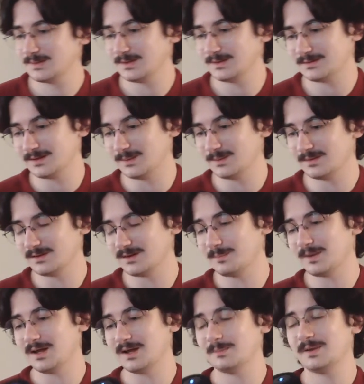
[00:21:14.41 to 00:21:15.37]
its
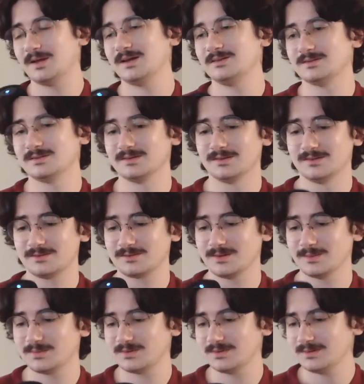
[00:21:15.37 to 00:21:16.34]
Amazon buy page in the
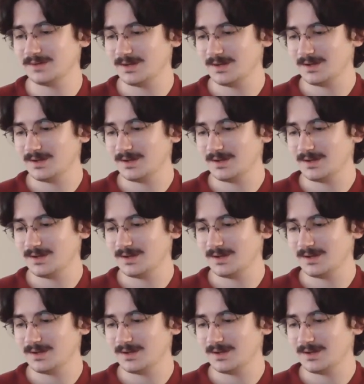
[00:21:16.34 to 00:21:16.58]
description.